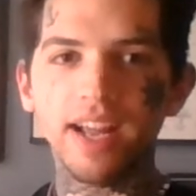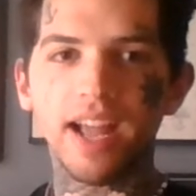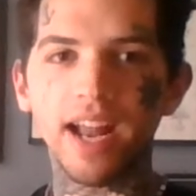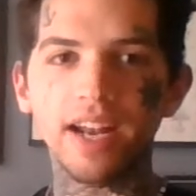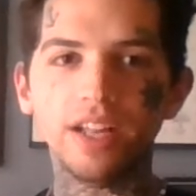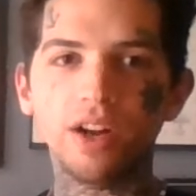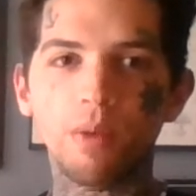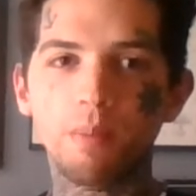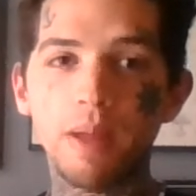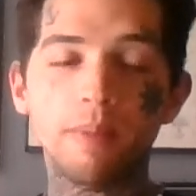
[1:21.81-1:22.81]
And
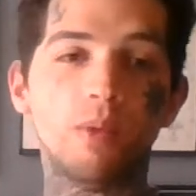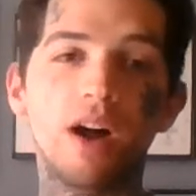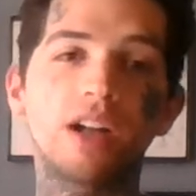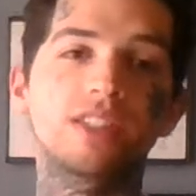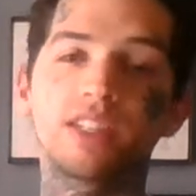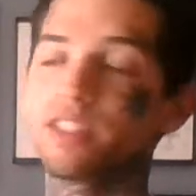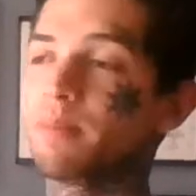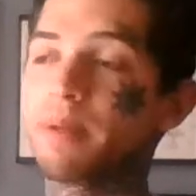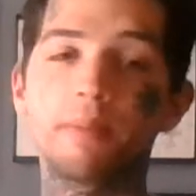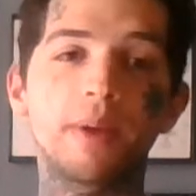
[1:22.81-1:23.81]
people watching this,
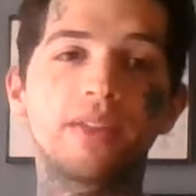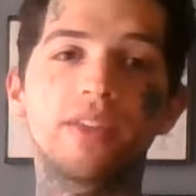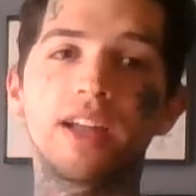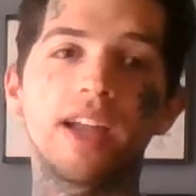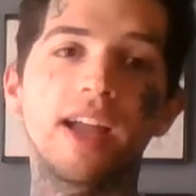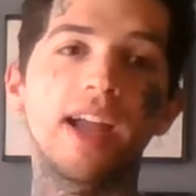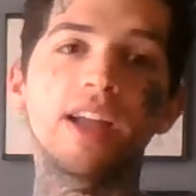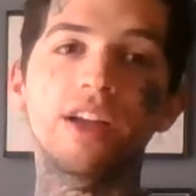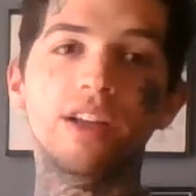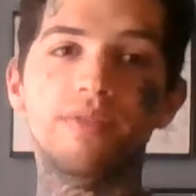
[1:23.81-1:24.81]
some people may think,
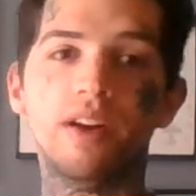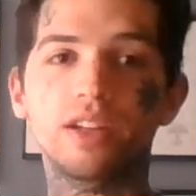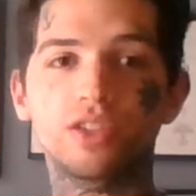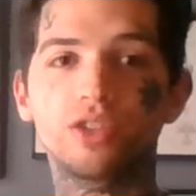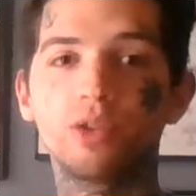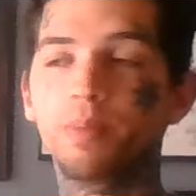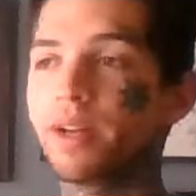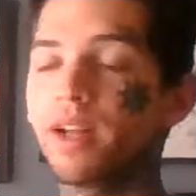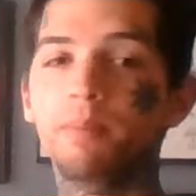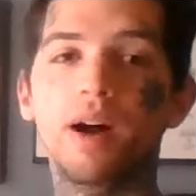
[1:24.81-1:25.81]
hey, you're fucking
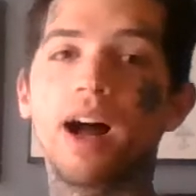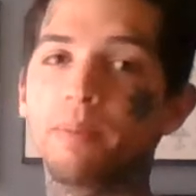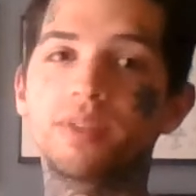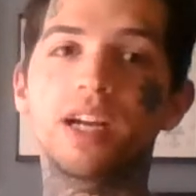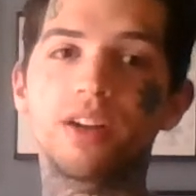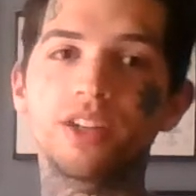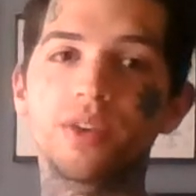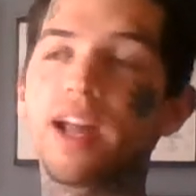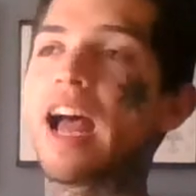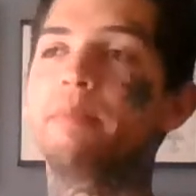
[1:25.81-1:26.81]
stupid. But I'm telling
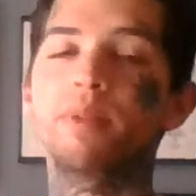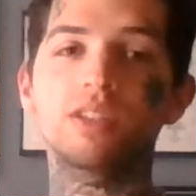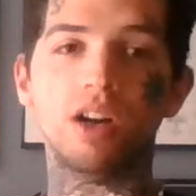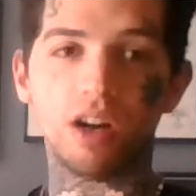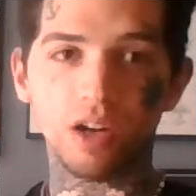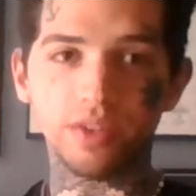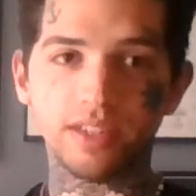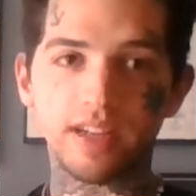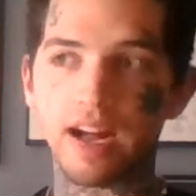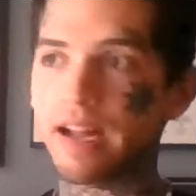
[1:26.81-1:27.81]
you, it happens all the
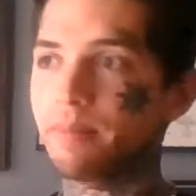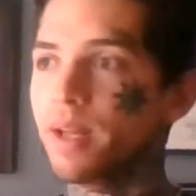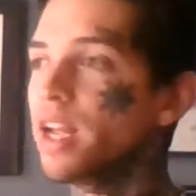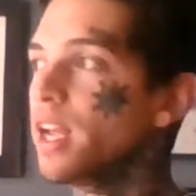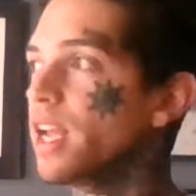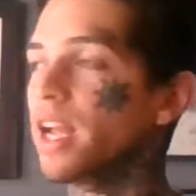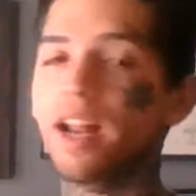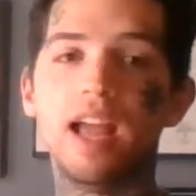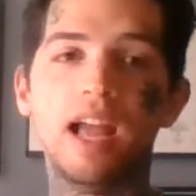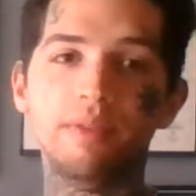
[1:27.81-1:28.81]
time
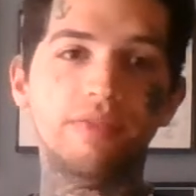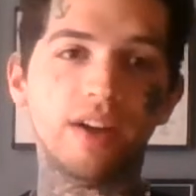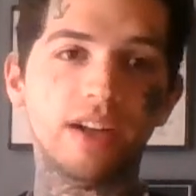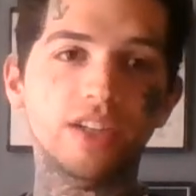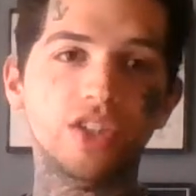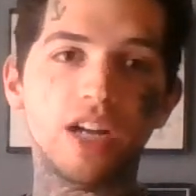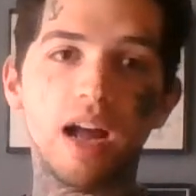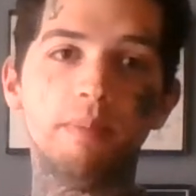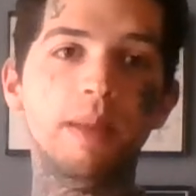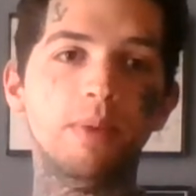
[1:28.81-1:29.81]
in every fucking
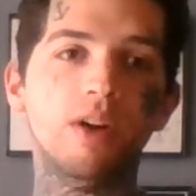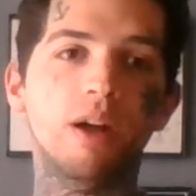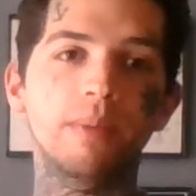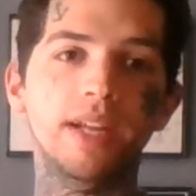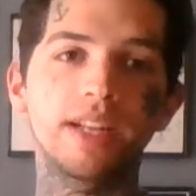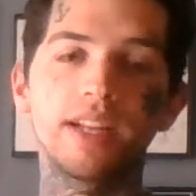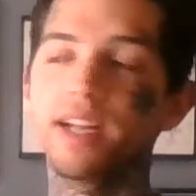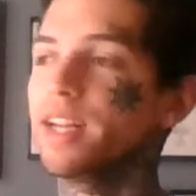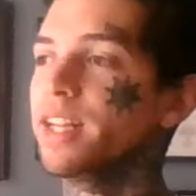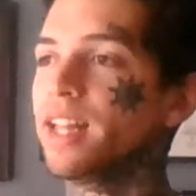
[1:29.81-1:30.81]
shop. People come in,
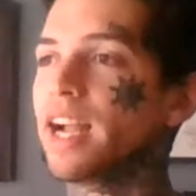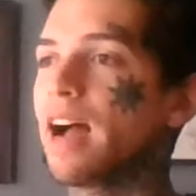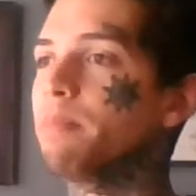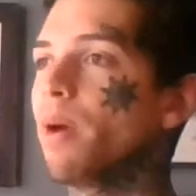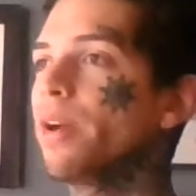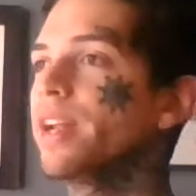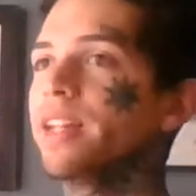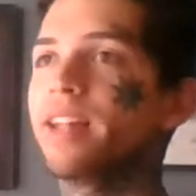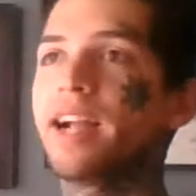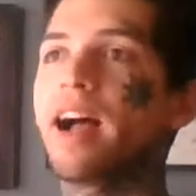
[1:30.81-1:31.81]
they got money,
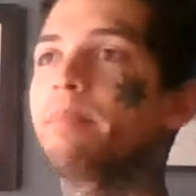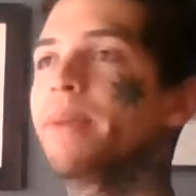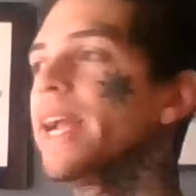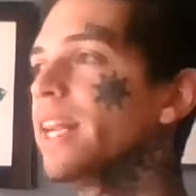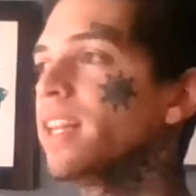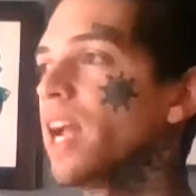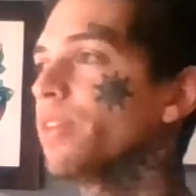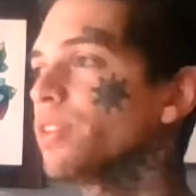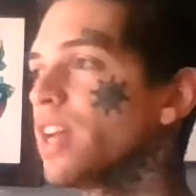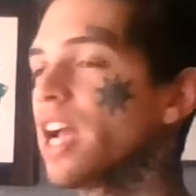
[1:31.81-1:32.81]
they got paid, they got
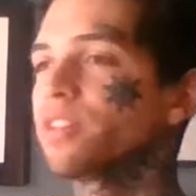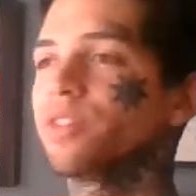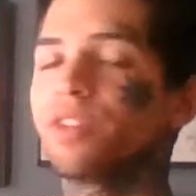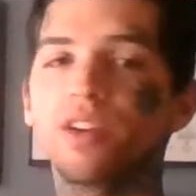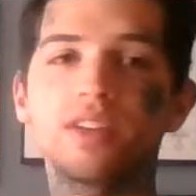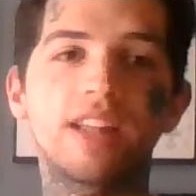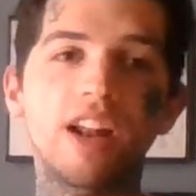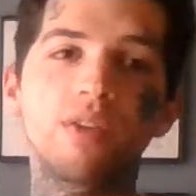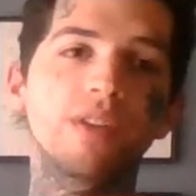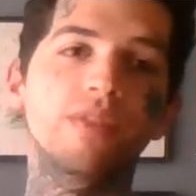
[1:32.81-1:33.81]
their tax return, they
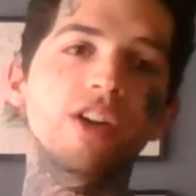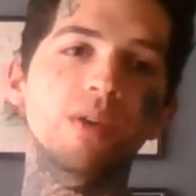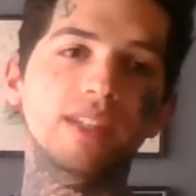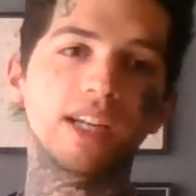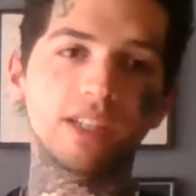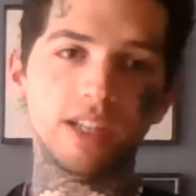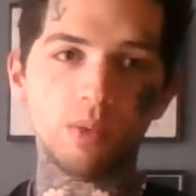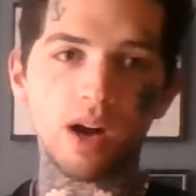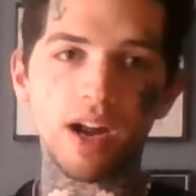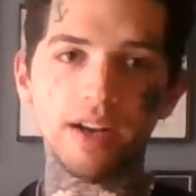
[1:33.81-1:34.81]
don't even know what the hell they
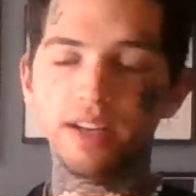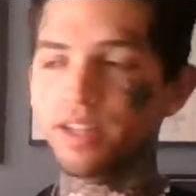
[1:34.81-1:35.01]
want.